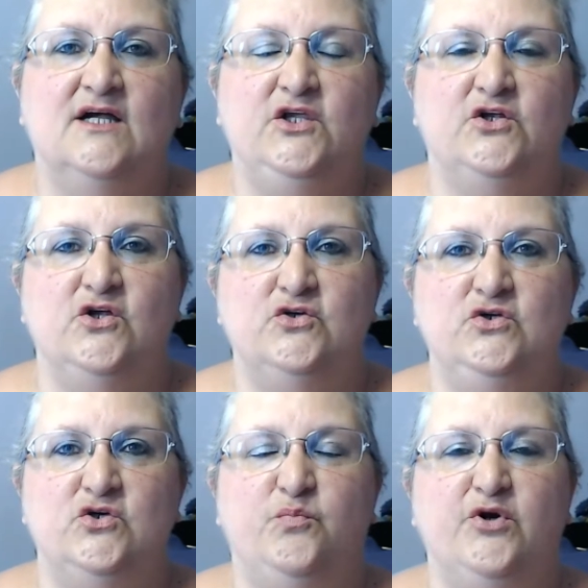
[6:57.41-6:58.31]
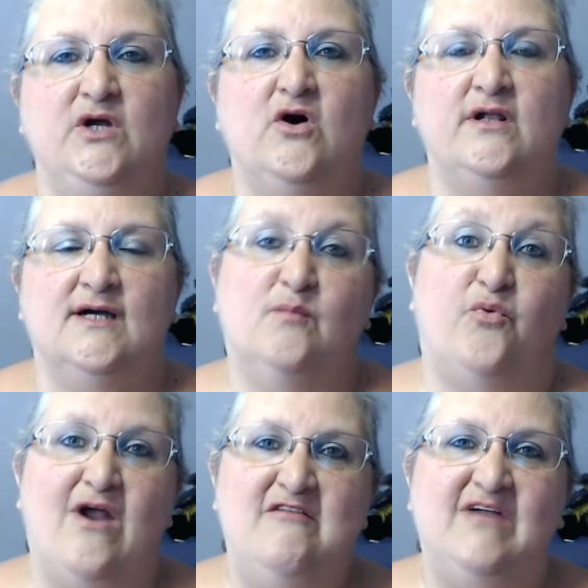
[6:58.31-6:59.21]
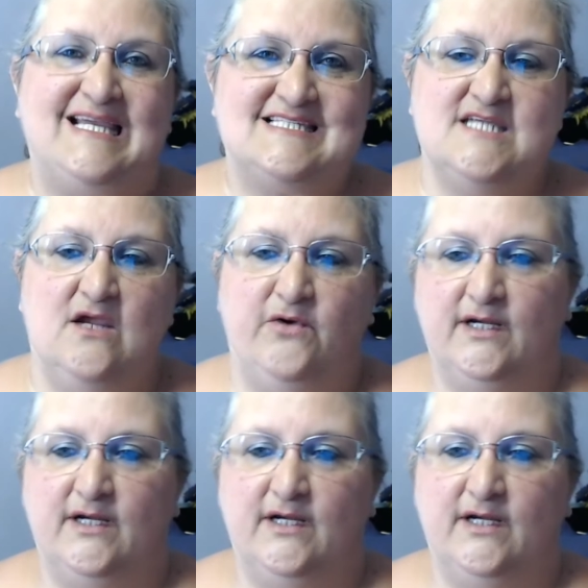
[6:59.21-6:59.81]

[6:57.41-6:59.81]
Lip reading: you know, you're putting on a brave exterior.